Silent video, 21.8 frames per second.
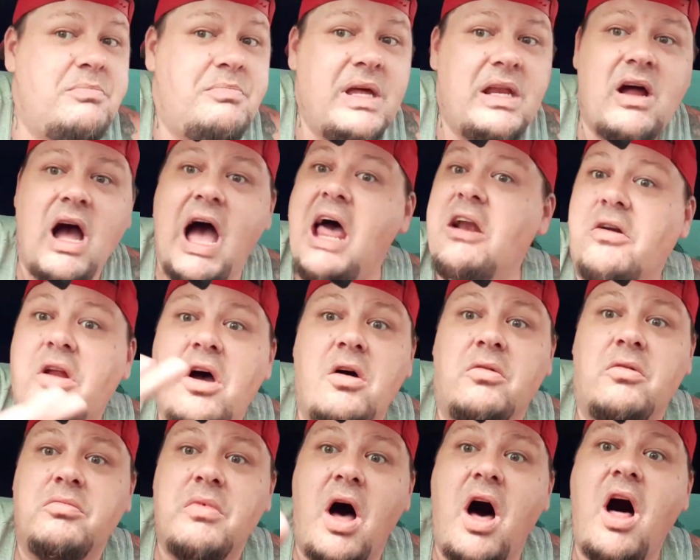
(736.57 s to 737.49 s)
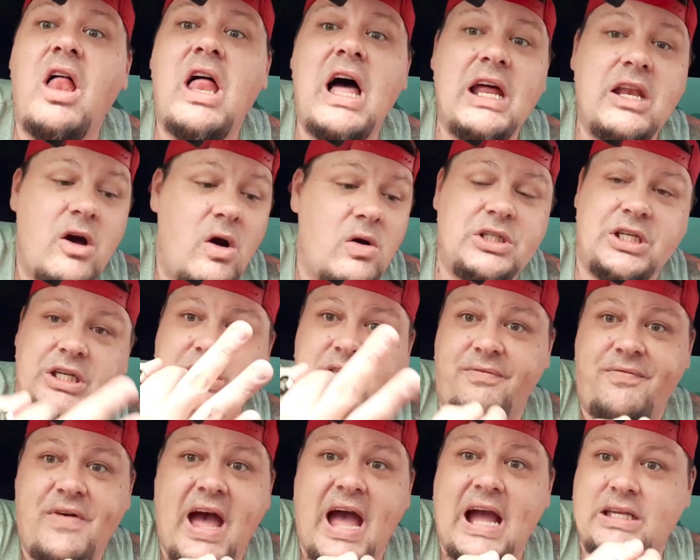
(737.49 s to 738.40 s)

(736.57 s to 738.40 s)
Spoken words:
I don't know. All I know is just the facts, what